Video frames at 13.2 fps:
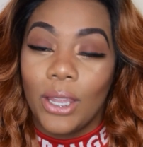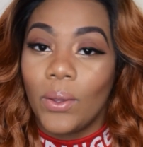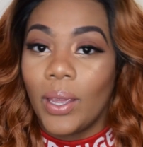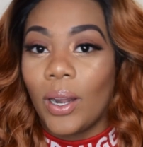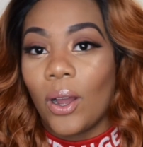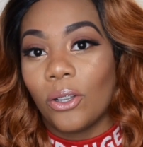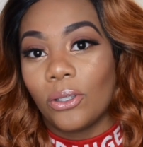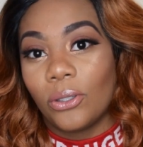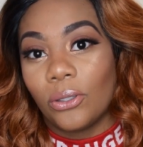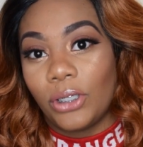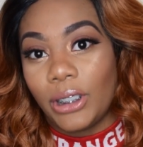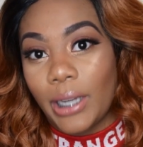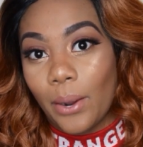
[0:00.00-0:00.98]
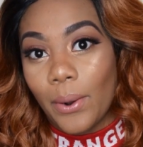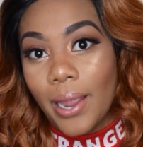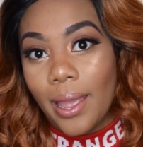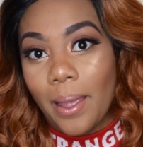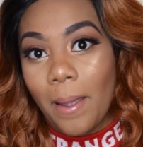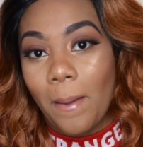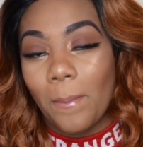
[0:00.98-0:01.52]
you can also share
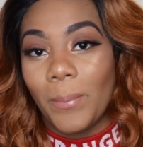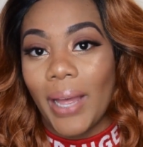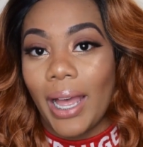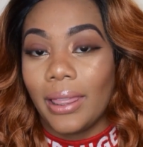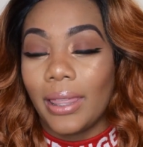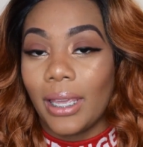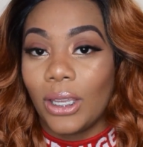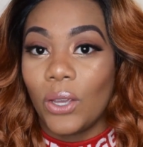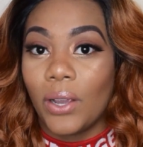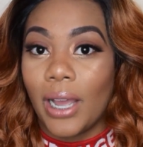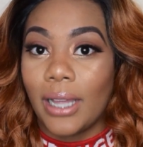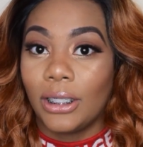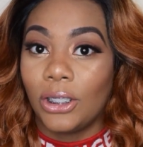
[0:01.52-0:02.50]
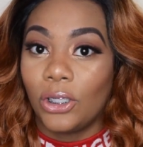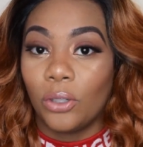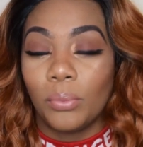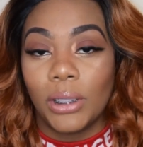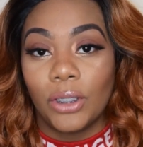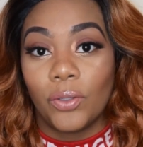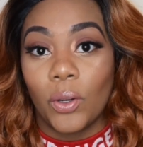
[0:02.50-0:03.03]
it. But I thank you guys so
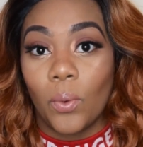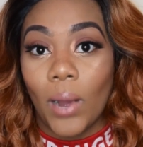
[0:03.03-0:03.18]
much for